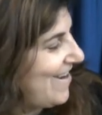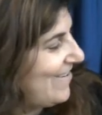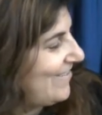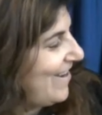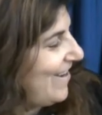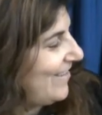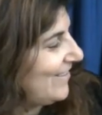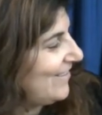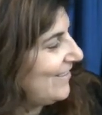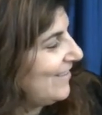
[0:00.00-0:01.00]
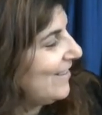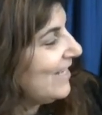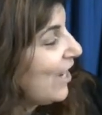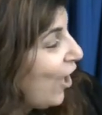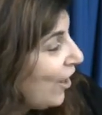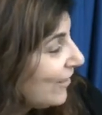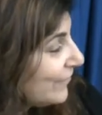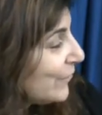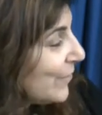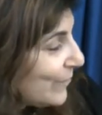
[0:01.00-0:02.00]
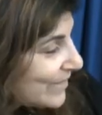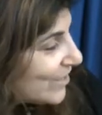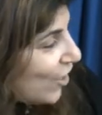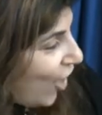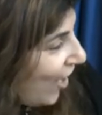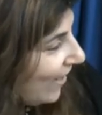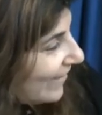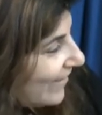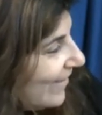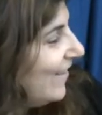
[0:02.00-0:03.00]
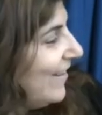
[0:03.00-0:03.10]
All right. The olive tree was gone.